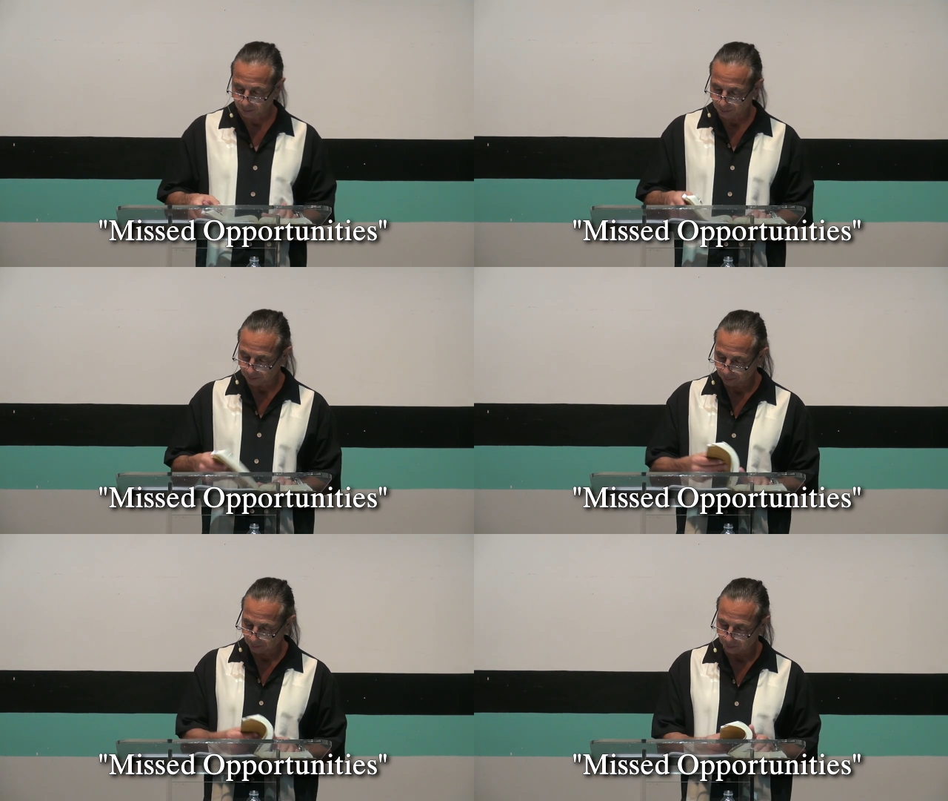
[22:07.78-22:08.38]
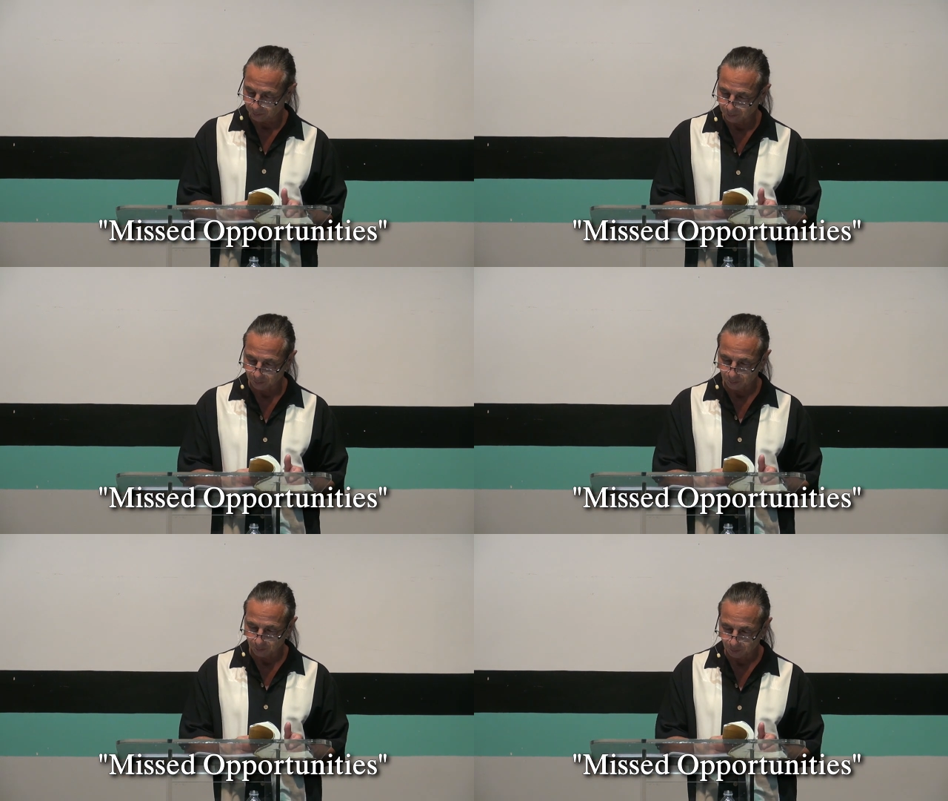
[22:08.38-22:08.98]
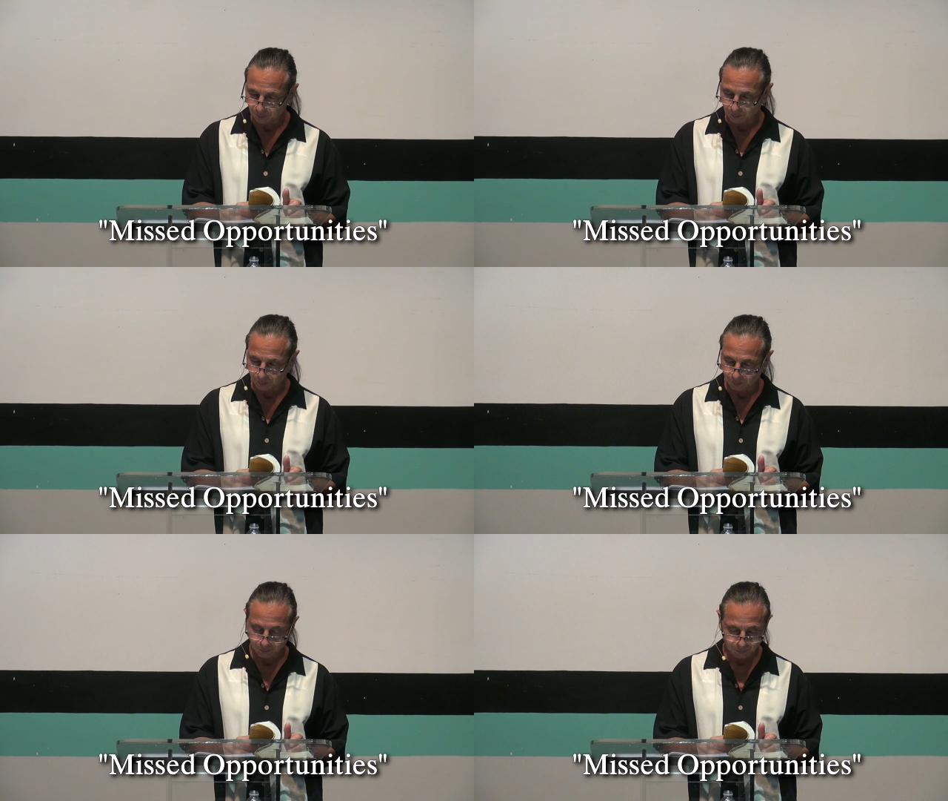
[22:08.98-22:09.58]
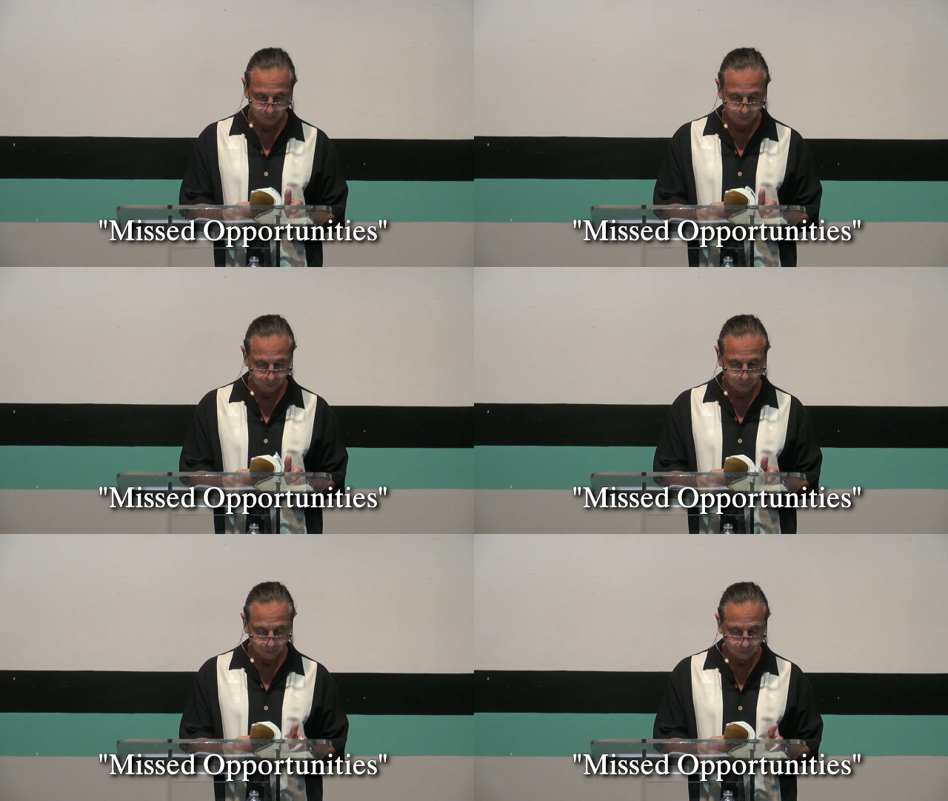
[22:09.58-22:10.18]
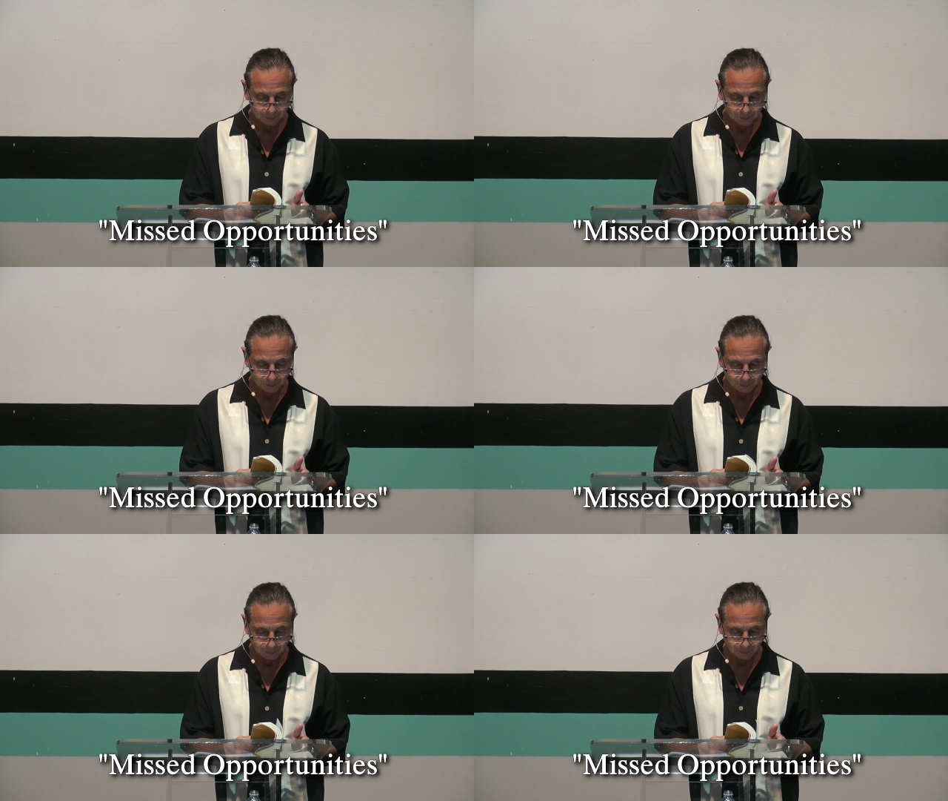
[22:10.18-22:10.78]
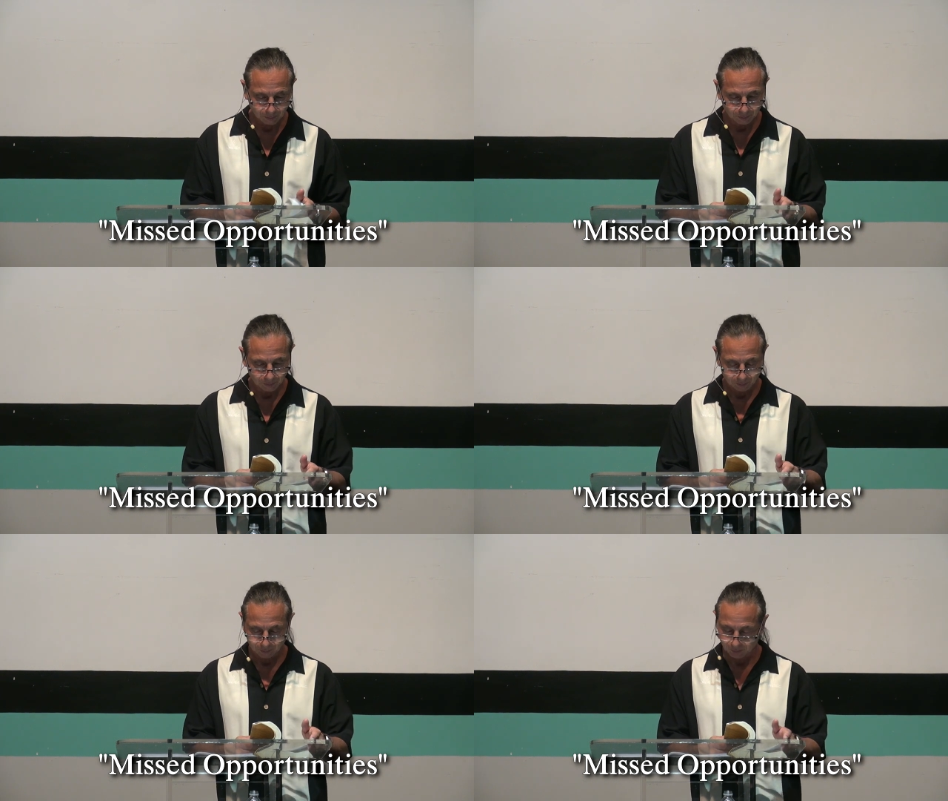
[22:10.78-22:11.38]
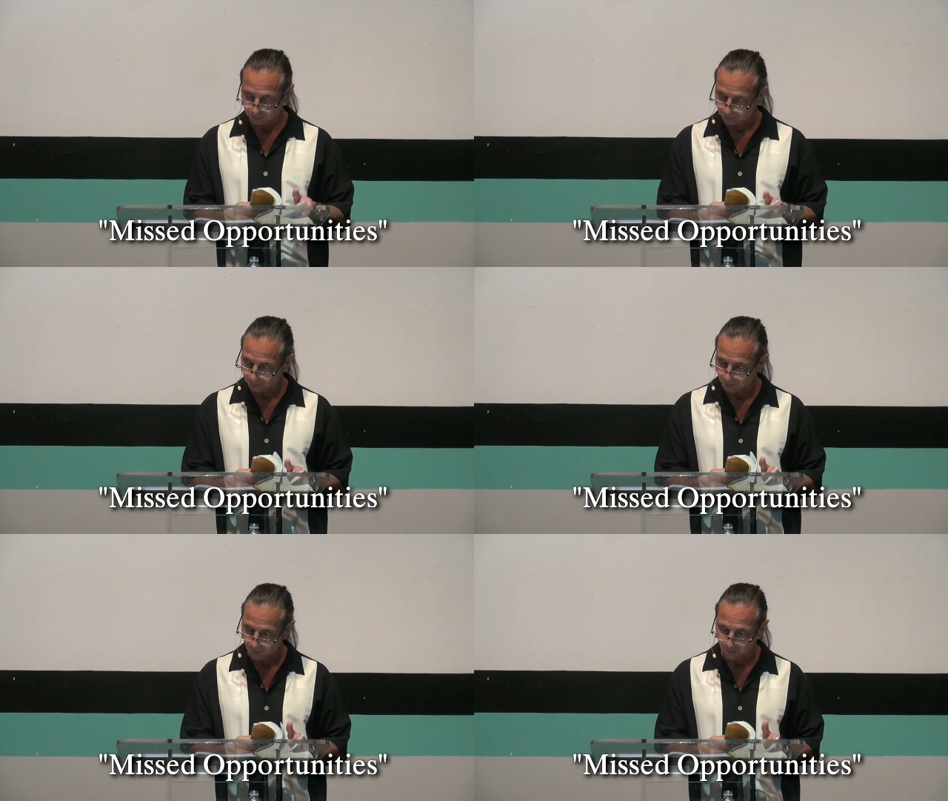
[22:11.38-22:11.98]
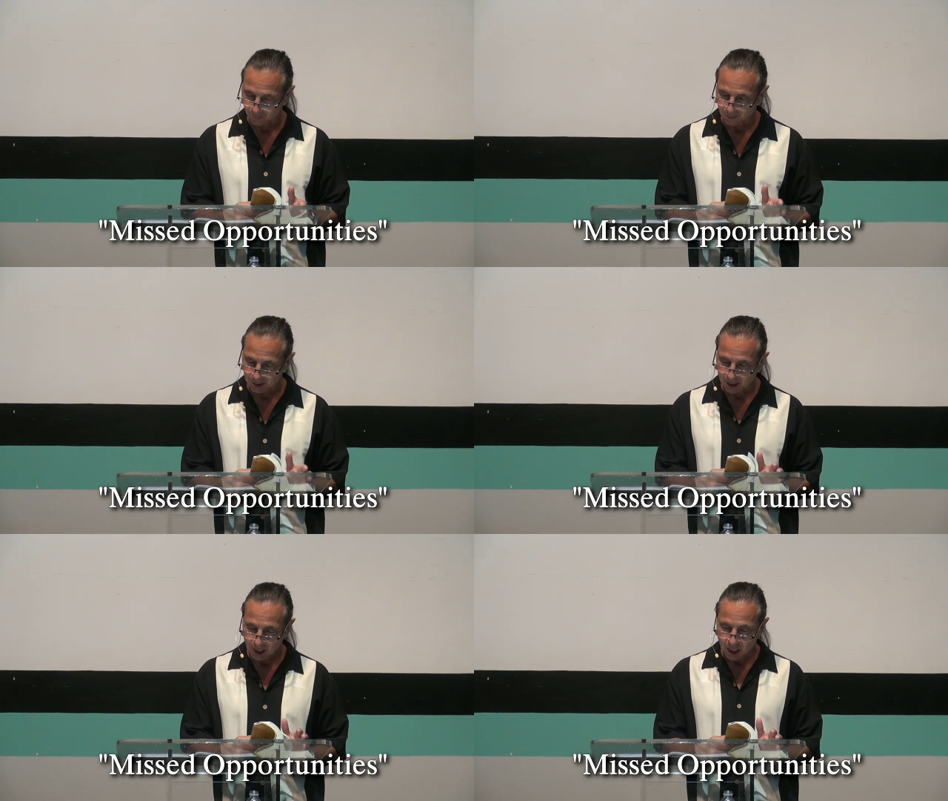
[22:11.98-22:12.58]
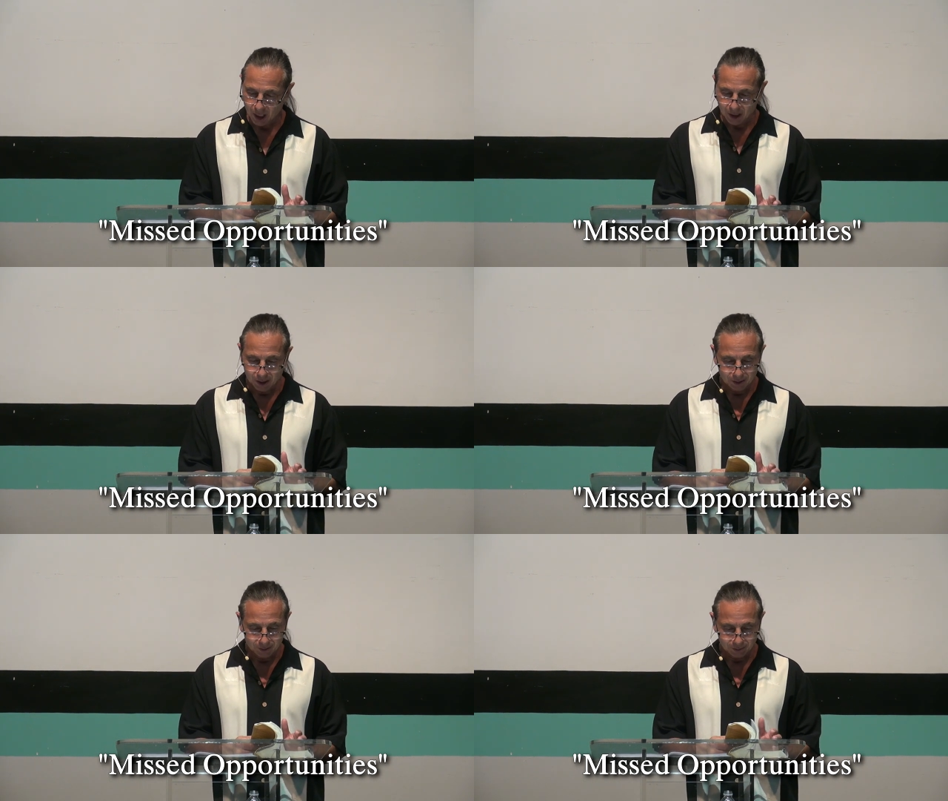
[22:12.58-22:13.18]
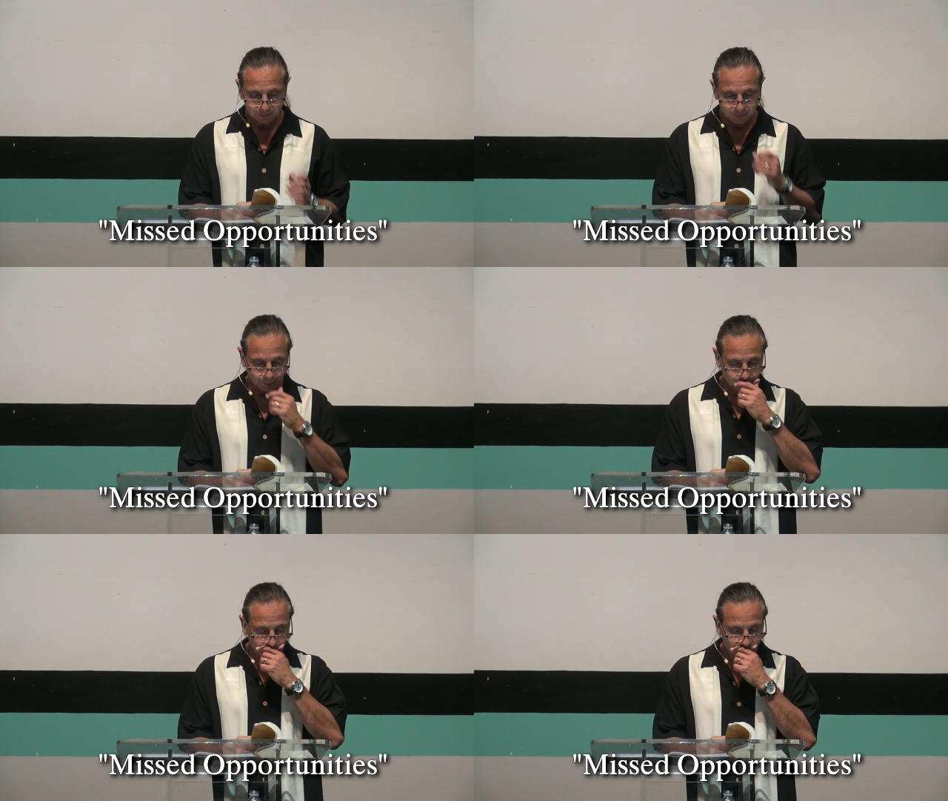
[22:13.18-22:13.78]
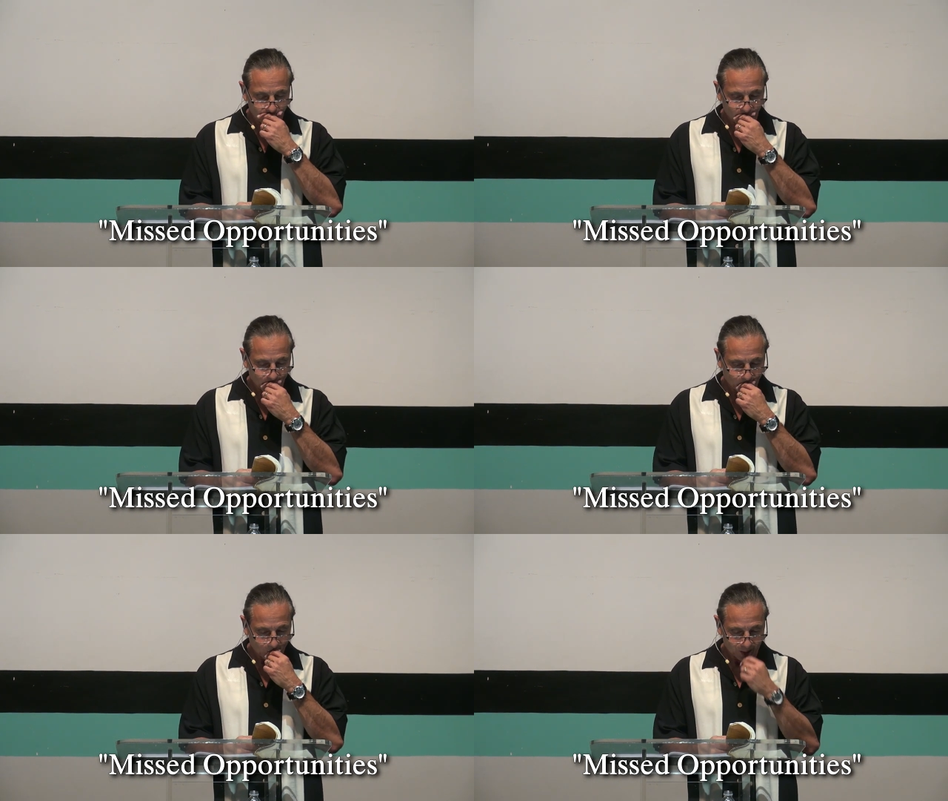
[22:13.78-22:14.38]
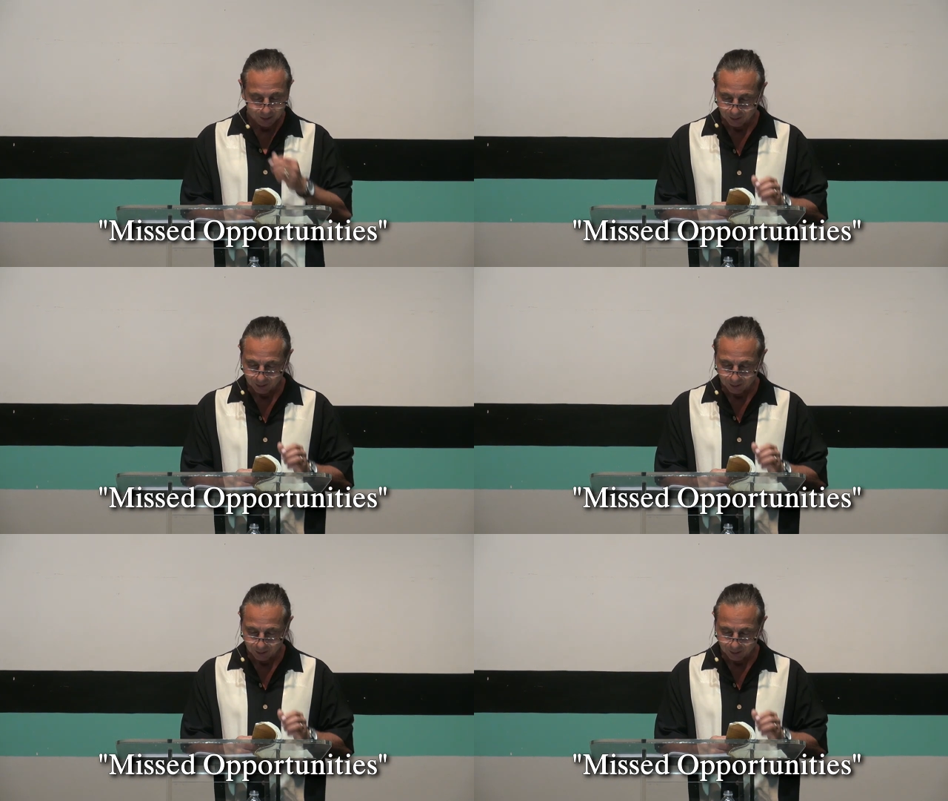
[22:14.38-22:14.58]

(silence)